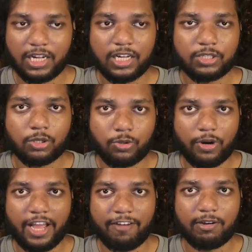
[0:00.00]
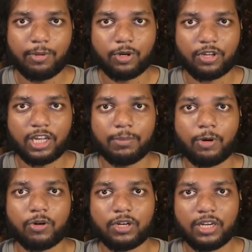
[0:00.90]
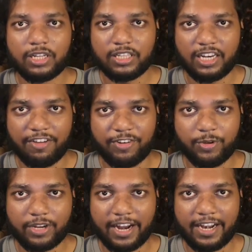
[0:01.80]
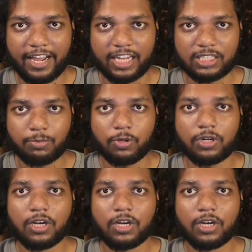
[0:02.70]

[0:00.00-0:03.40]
So today I will be talking about the Revenue Cat dashboard,